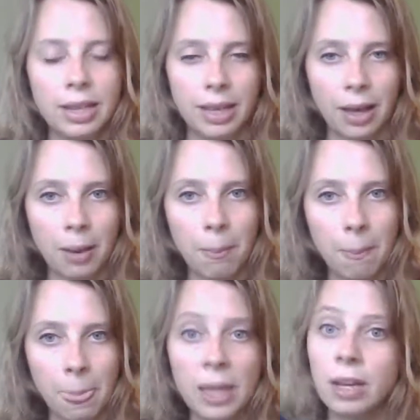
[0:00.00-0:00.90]

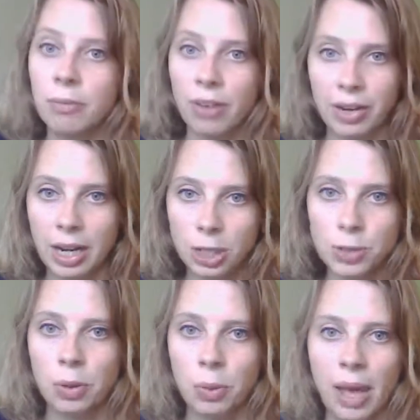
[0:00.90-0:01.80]
in a very
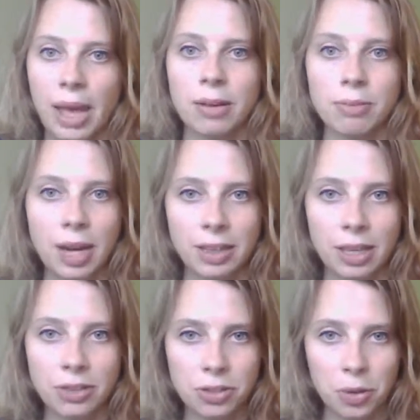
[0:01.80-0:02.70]
natural way rather
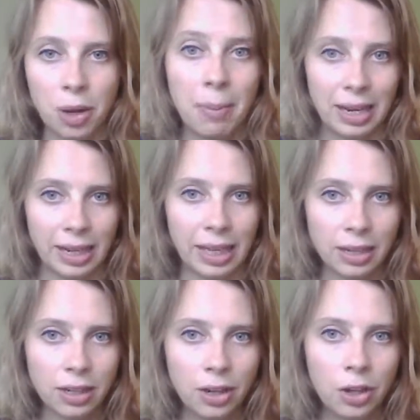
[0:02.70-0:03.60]
than to a
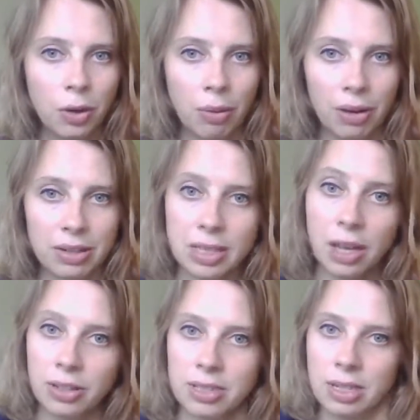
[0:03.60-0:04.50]
mannequin. Whereas
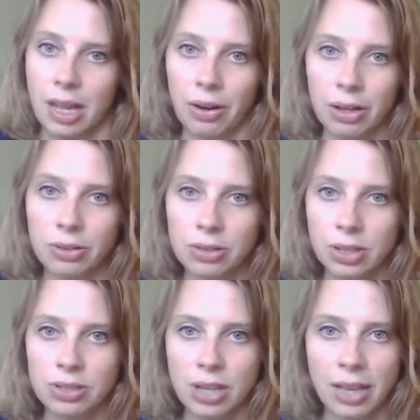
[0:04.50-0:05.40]
other scenarios,
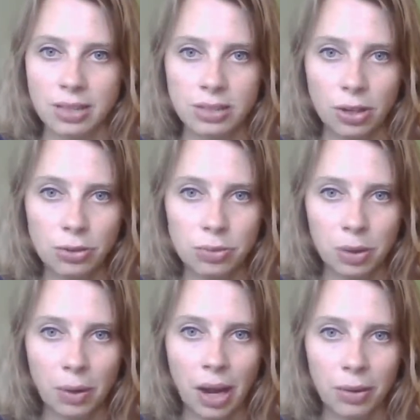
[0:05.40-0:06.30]
such as those
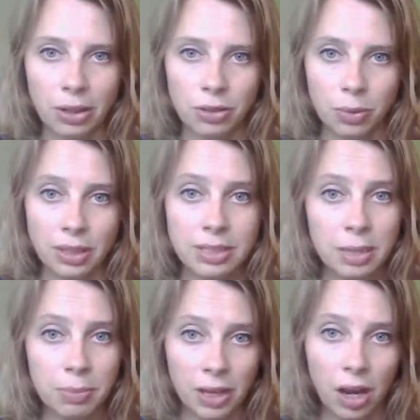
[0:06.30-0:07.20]
requiring doing
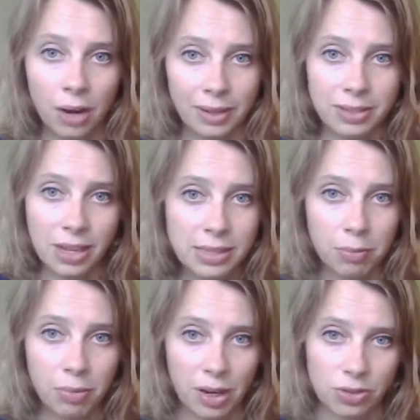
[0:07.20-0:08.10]
CPR and chest
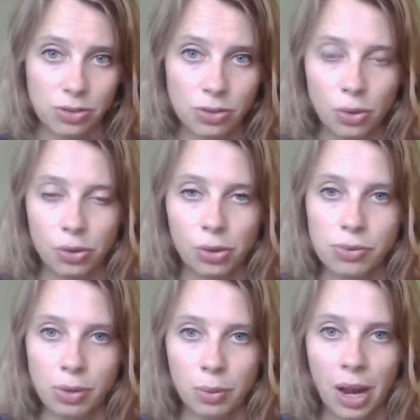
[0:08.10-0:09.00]
compressions or those
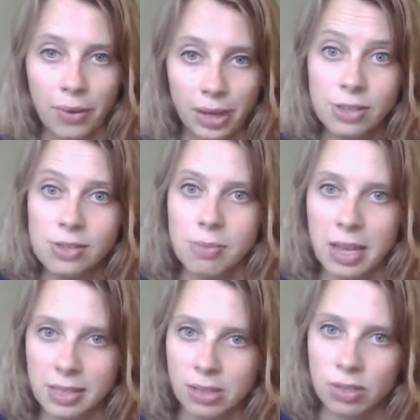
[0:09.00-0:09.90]
requiring
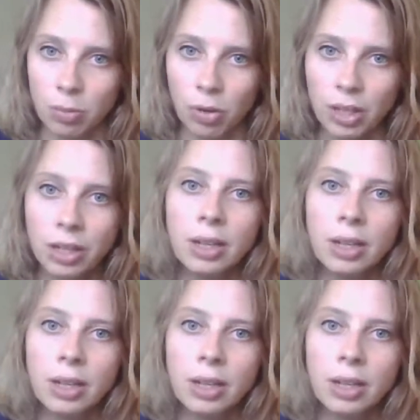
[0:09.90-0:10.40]
intubating someone,